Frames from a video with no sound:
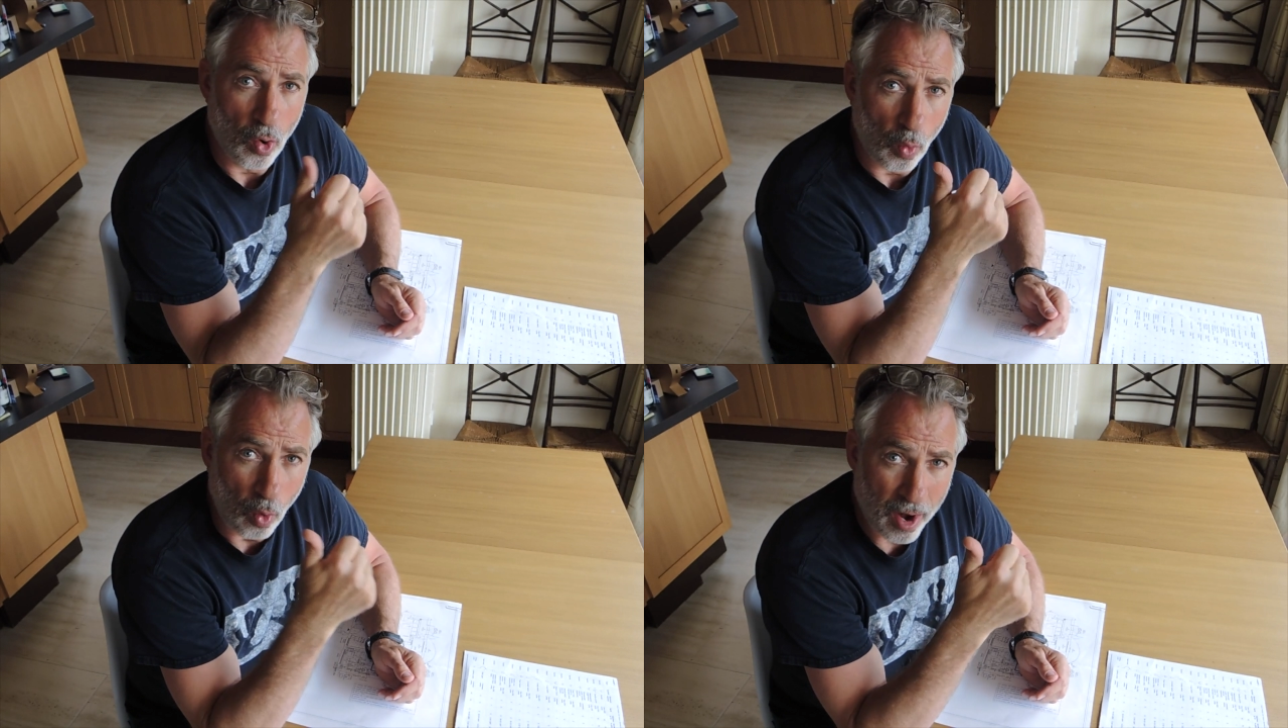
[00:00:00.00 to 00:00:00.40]

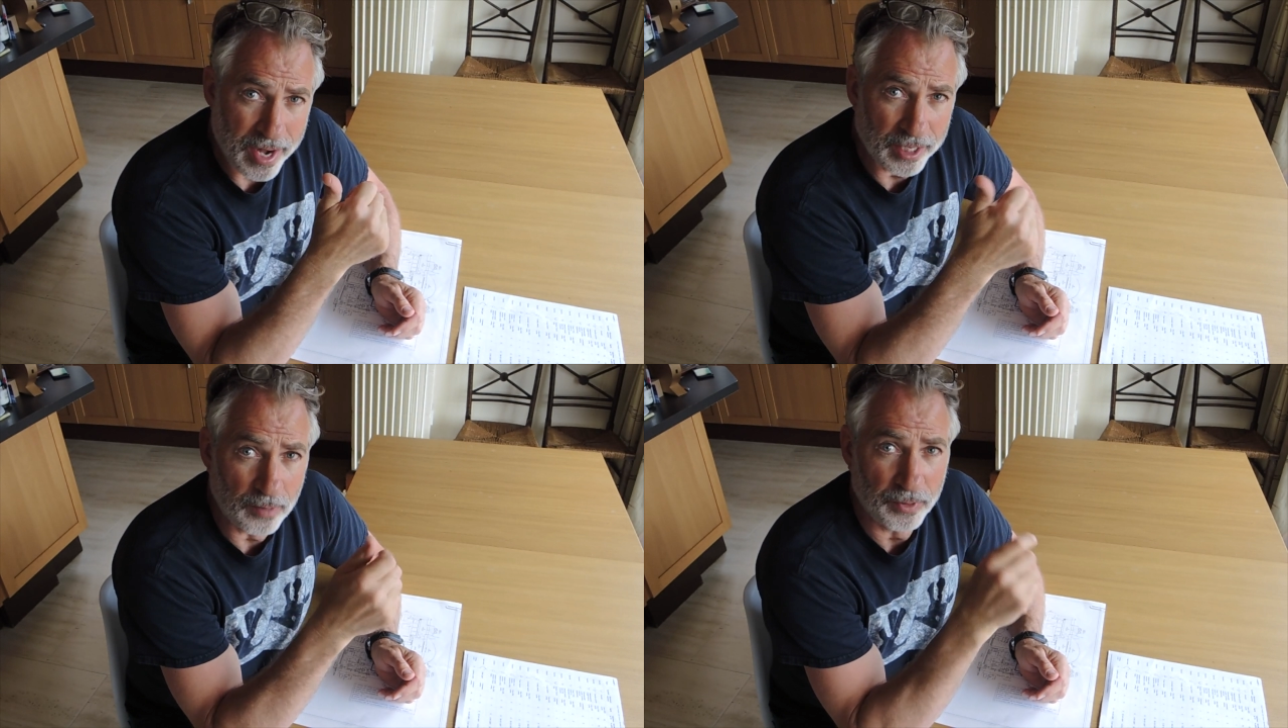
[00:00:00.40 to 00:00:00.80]
Where are
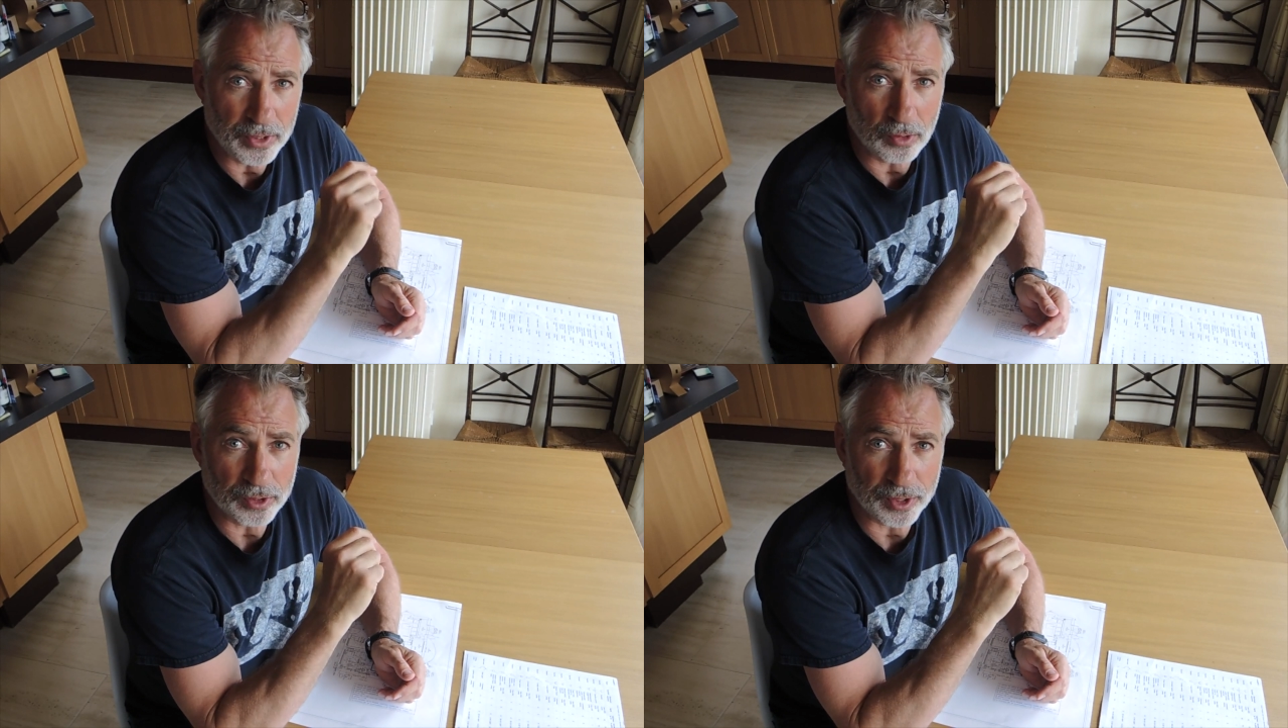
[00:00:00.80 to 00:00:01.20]
you going to
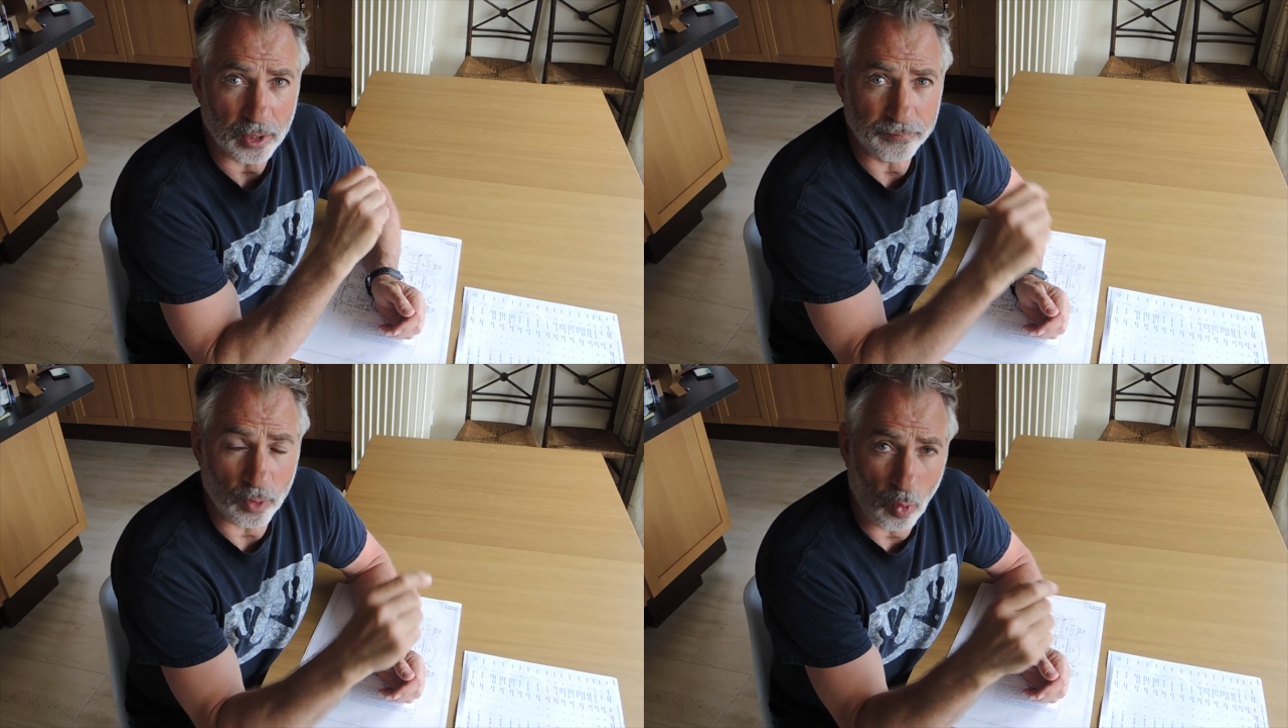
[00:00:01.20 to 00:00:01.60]
put your
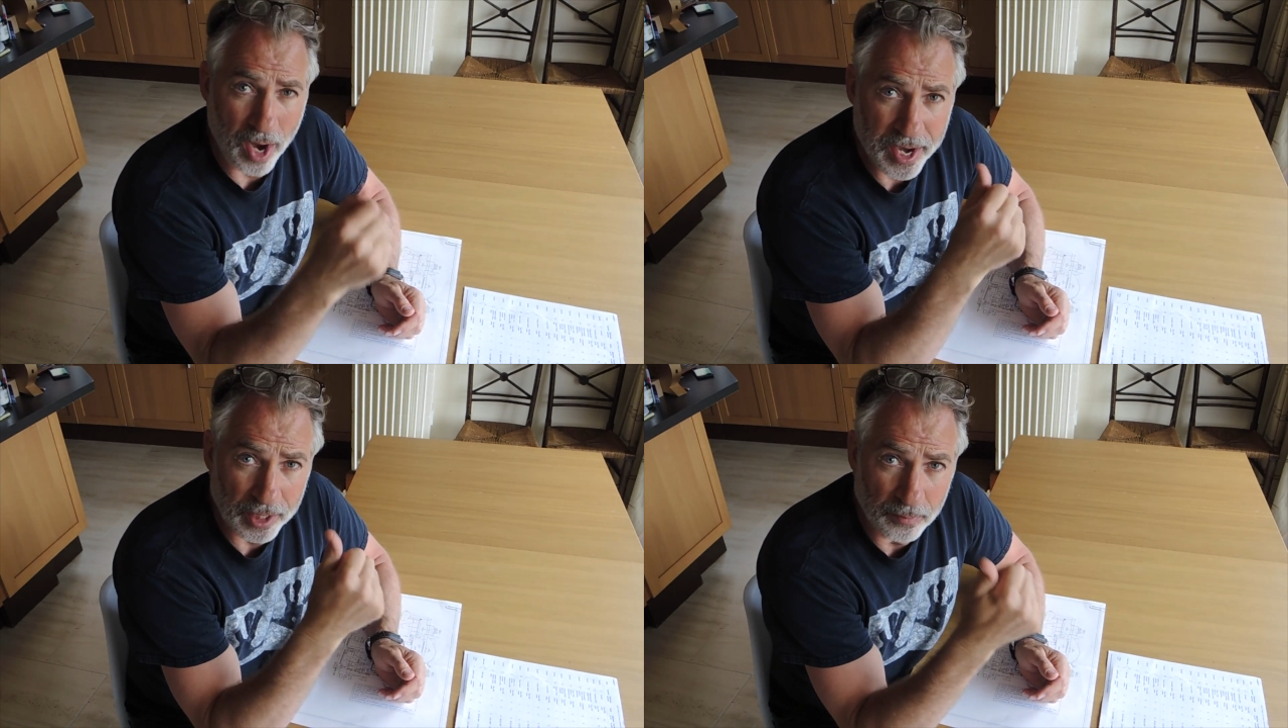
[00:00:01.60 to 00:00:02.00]
sofa?
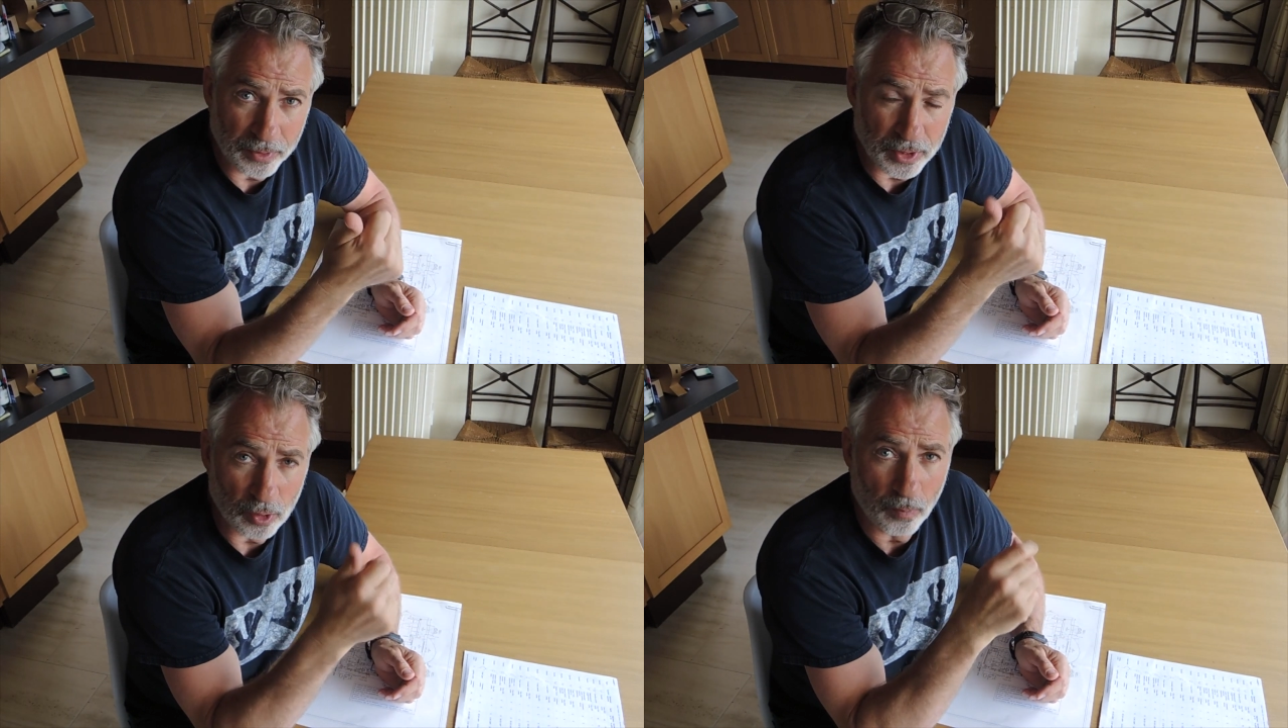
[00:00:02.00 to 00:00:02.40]
Where are you going to
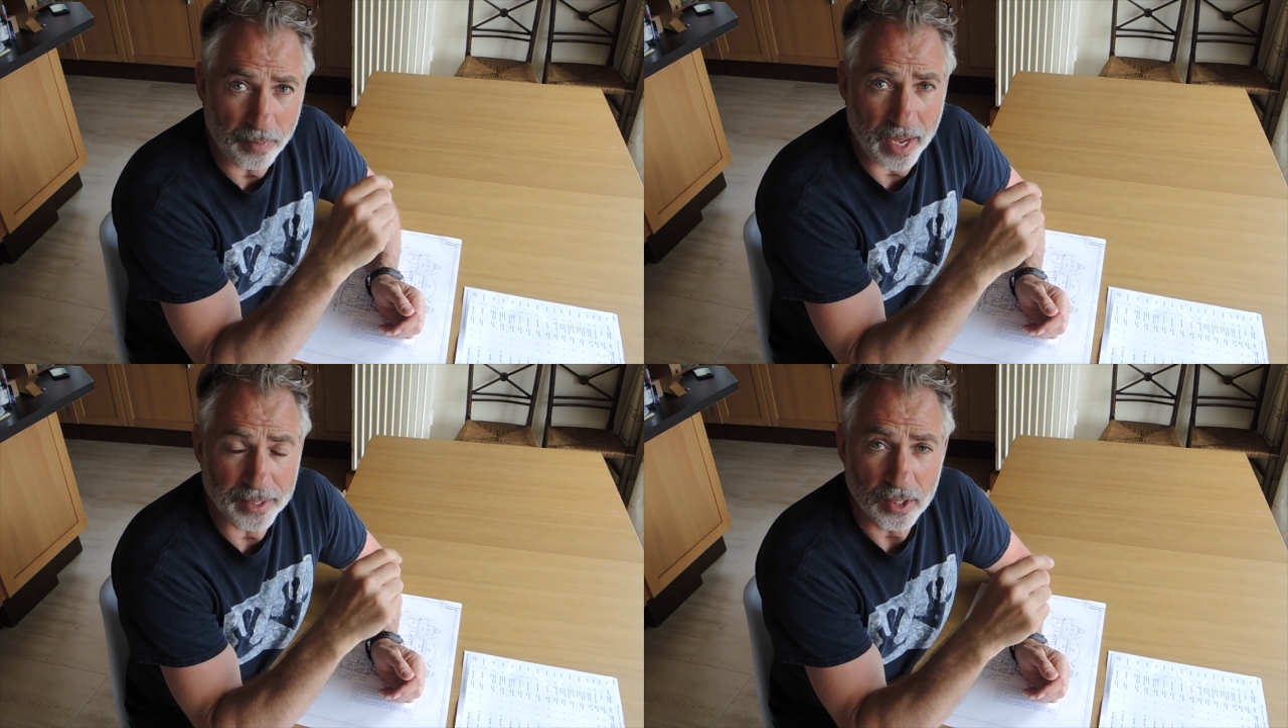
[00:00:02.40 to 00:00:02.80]
put your
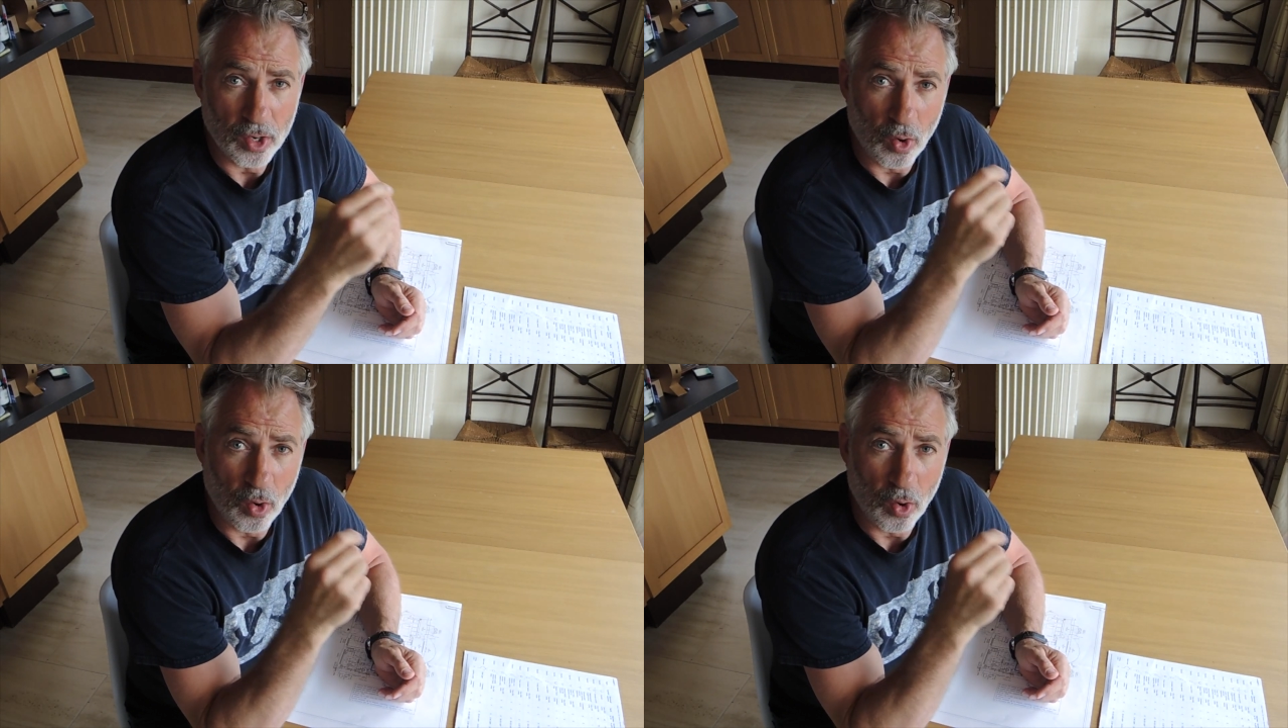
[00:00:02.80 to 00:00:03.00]
bed?